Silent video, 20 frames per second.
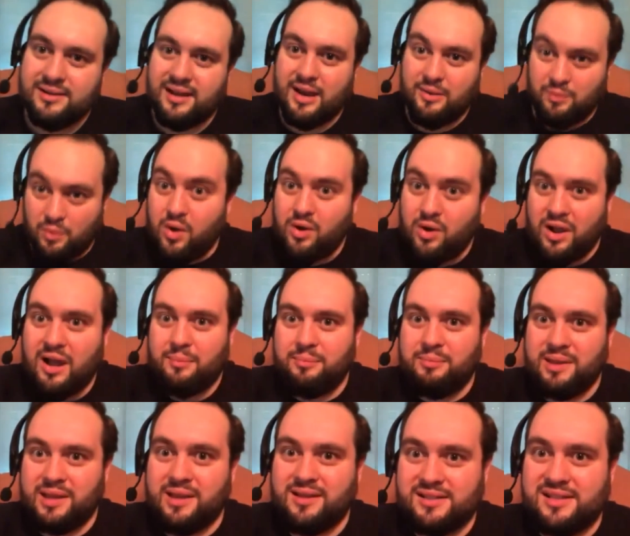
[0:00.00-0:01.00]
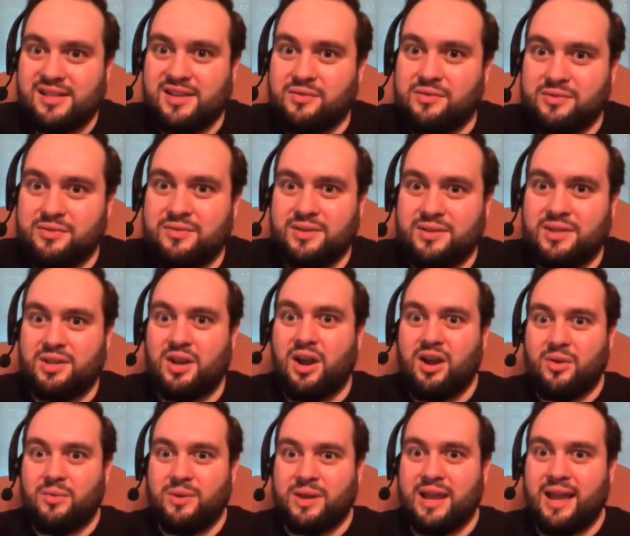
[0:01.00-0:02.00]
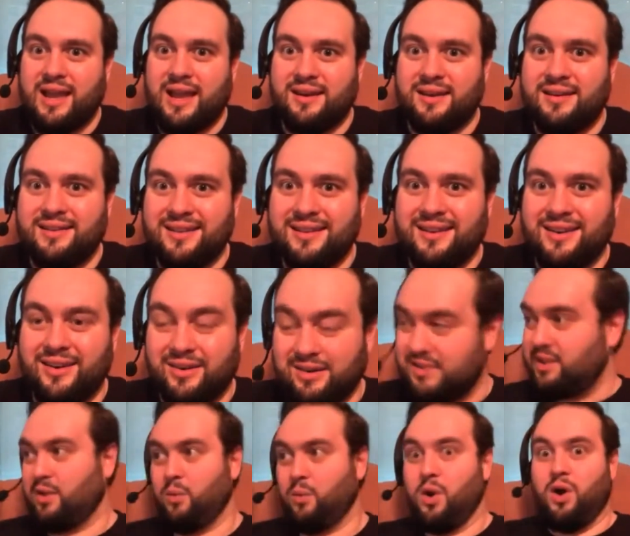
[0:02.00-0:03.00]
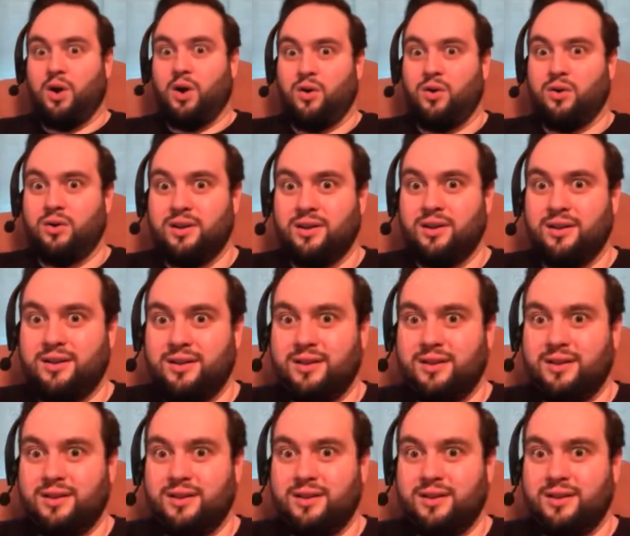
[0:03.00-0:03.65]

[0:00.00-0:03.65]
I woke up because of the talk we had, and it's like, whoa.